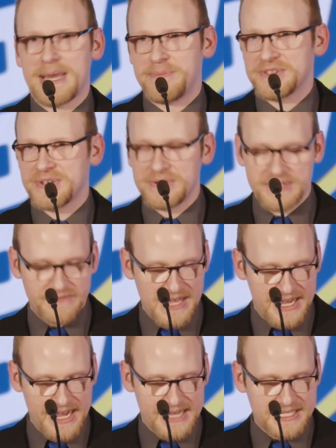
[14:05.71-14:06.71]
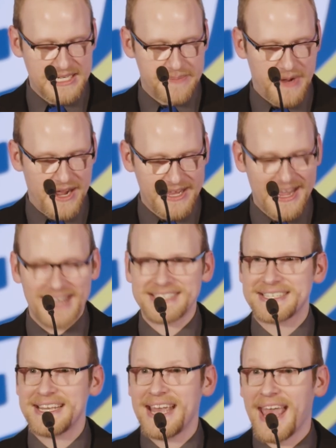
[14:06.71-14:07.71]
episodes of the Audacity
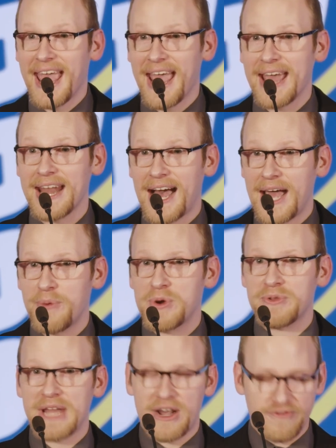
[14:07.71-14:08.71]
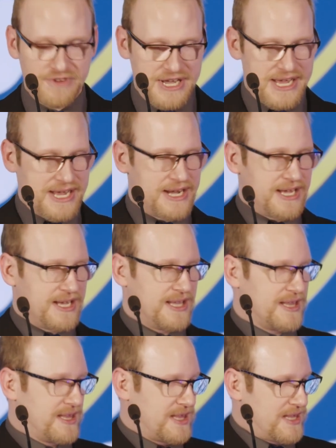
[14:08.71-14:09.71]
podcast. And I will now read
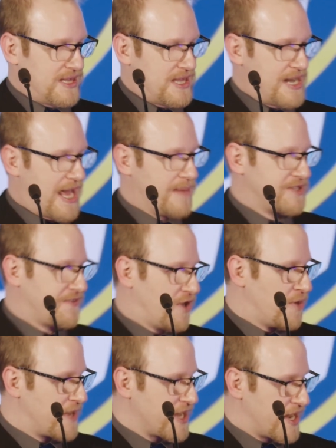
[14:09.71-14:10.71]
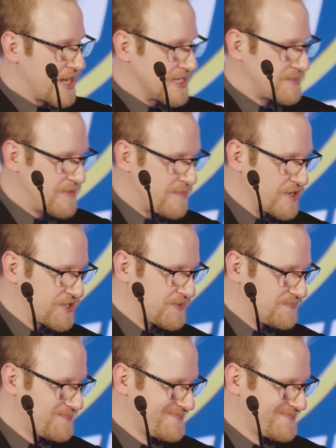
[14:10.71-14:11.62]
the names of all my audience members.